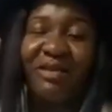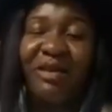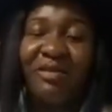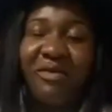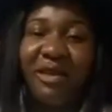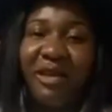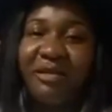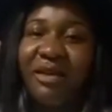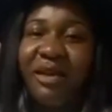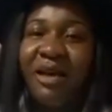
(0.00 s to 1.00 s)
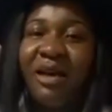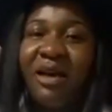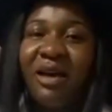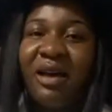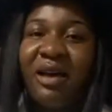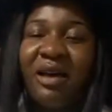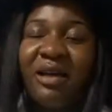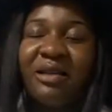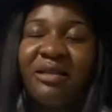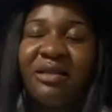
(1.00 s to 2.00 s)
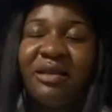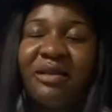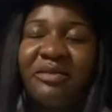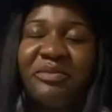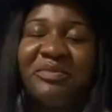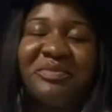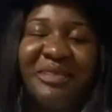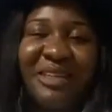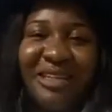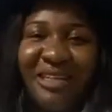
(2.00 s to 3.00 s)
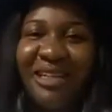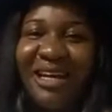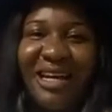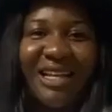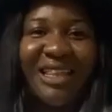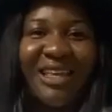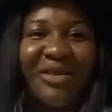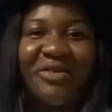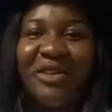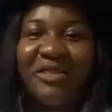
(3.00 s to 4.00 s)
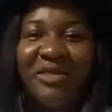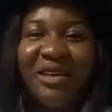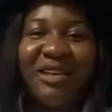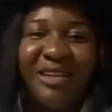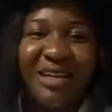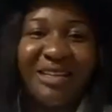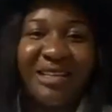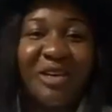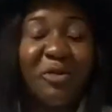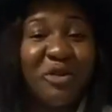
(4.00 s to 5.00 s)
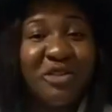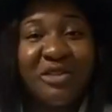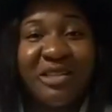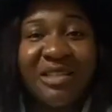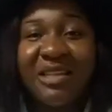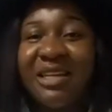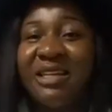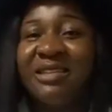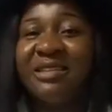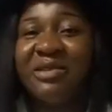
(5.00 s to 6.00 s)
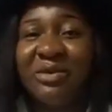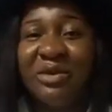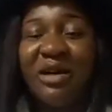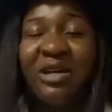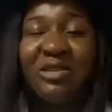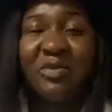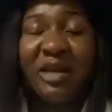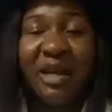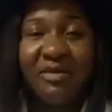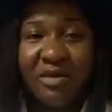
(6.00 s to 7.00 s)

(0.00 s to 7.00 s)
I suggest someone organizes like a celebrity boxing match for charity, of course. All proceeds go to charity.